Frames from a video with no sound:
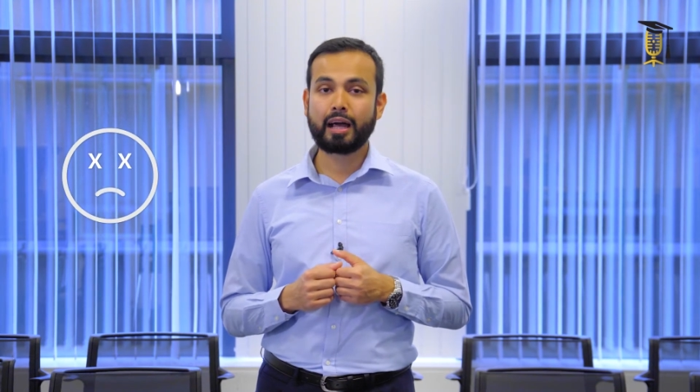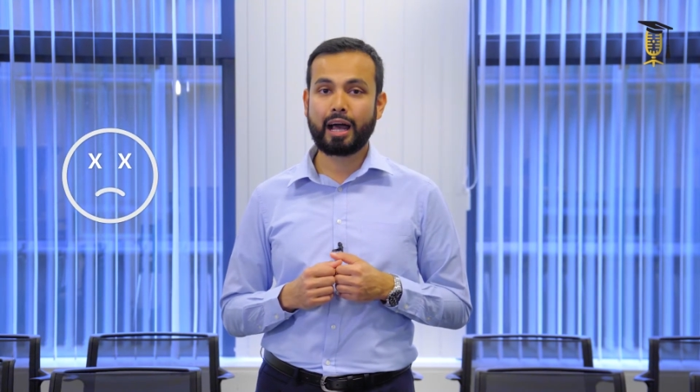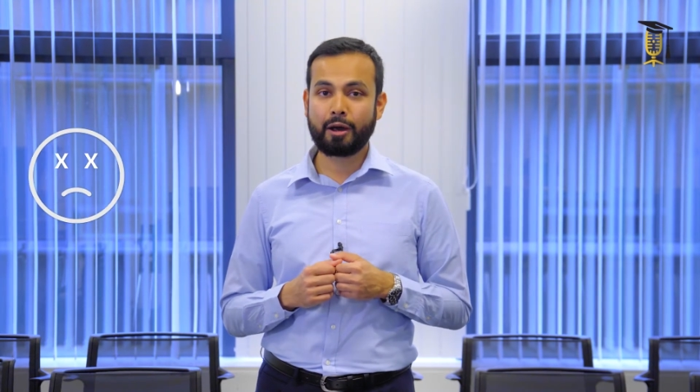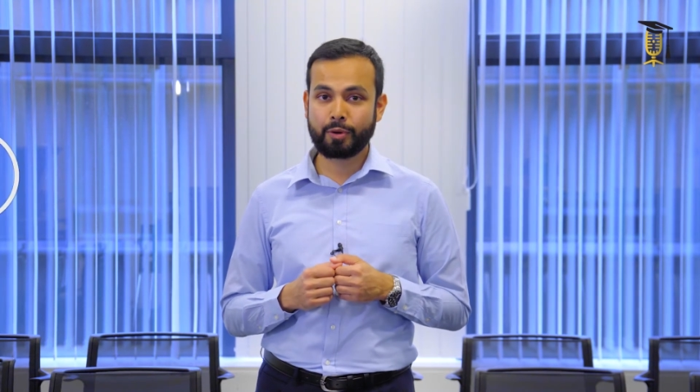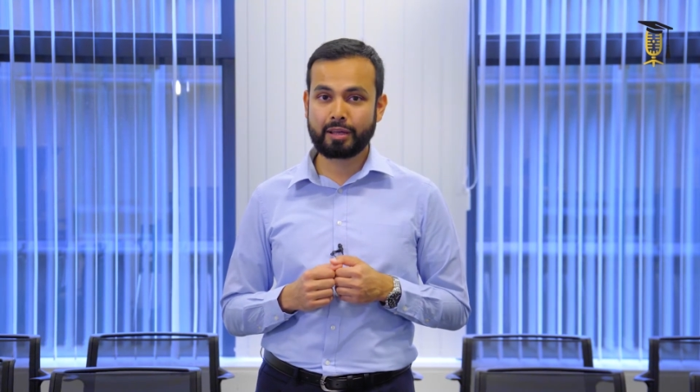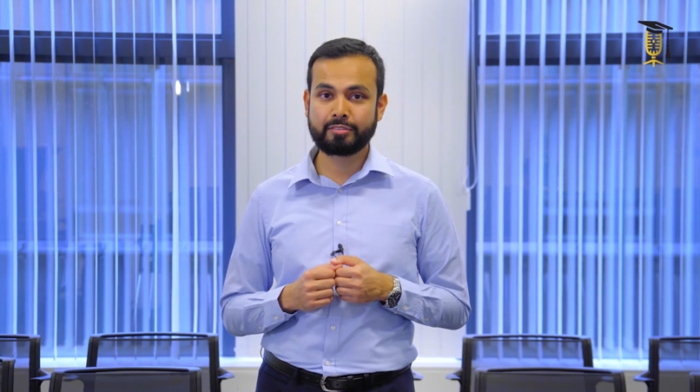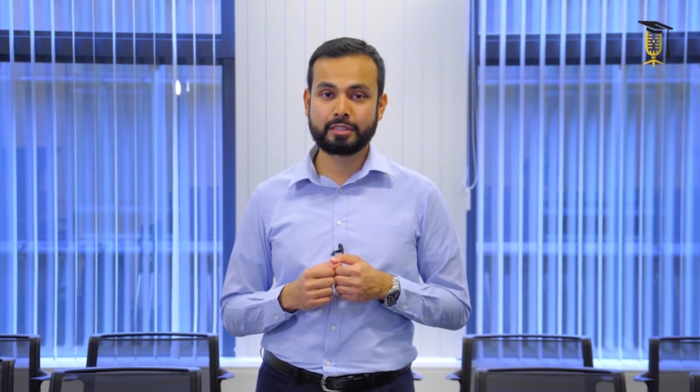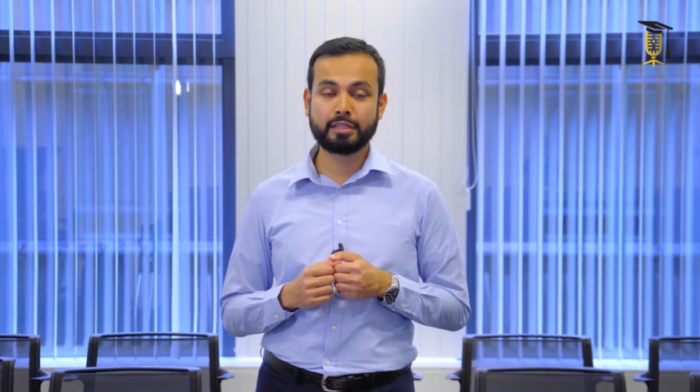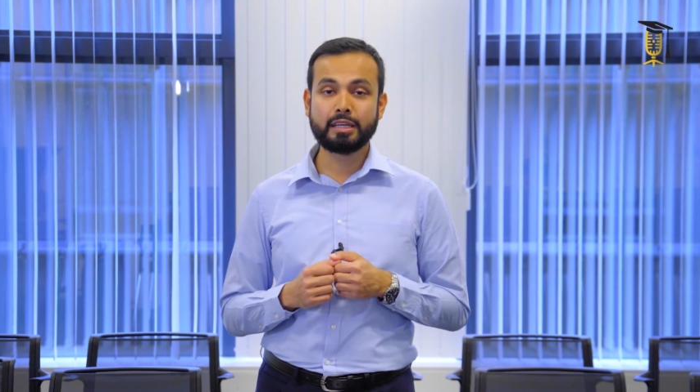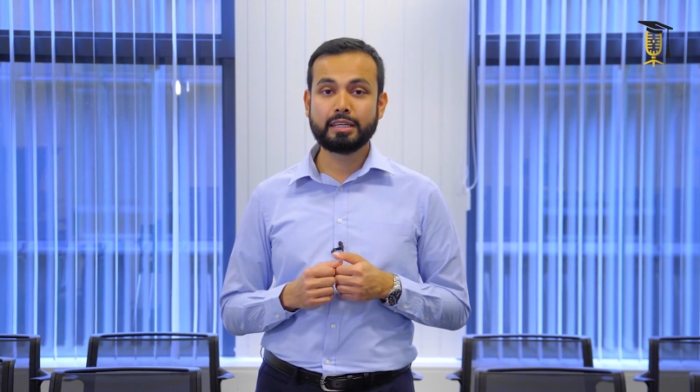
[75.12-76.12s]

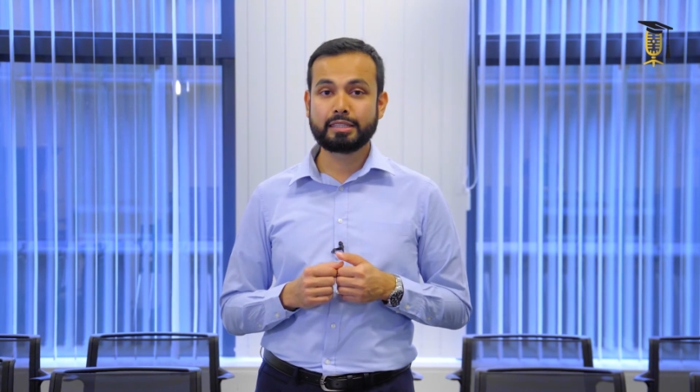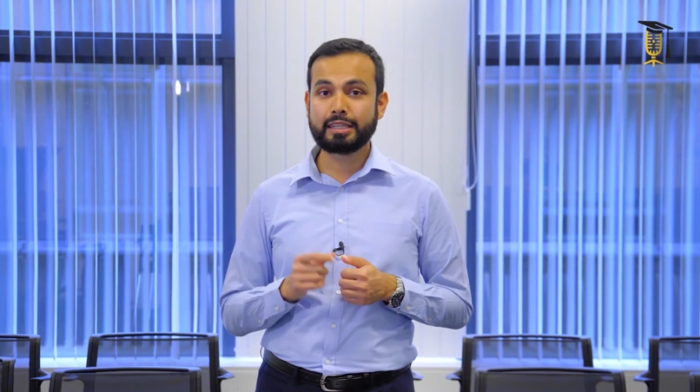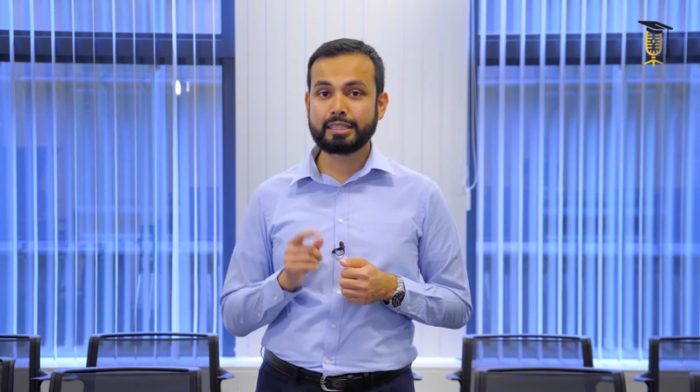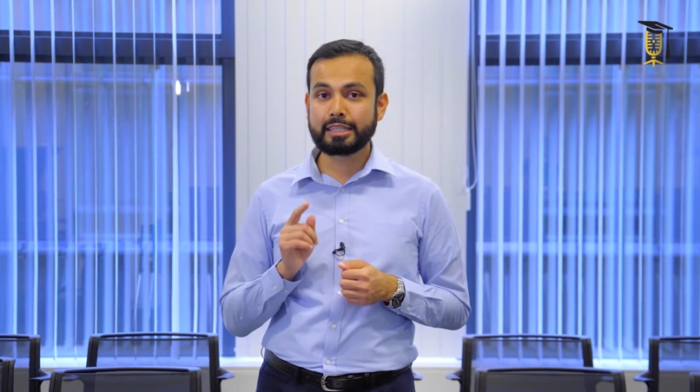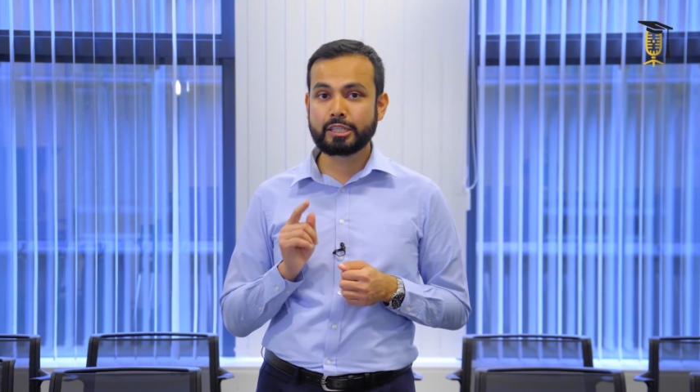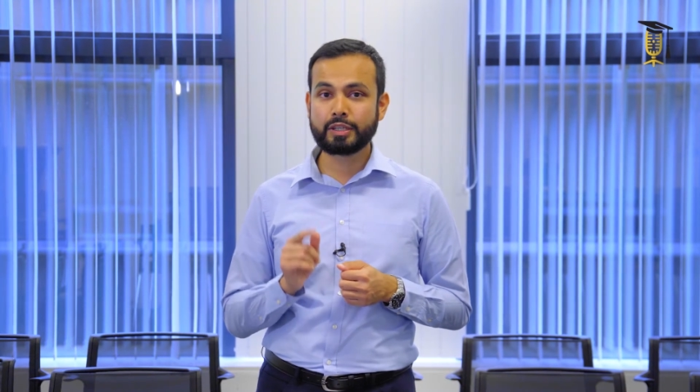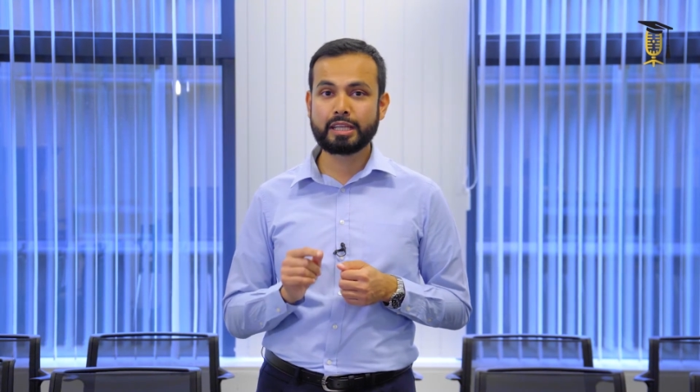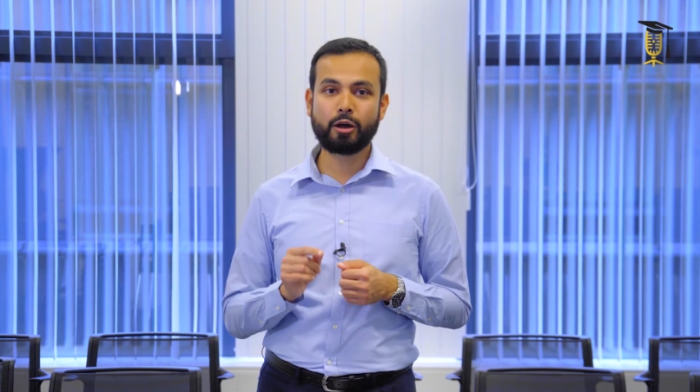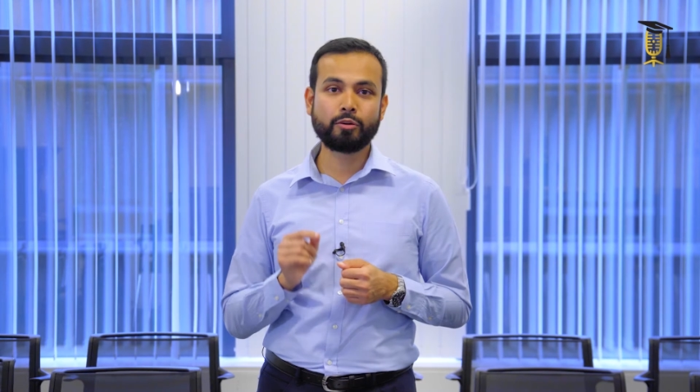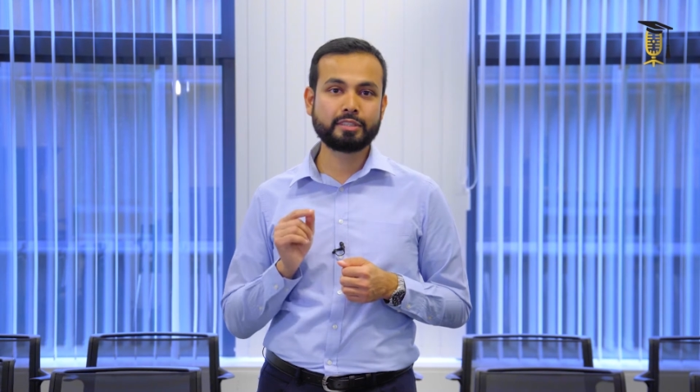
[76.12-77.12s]
However, the degree of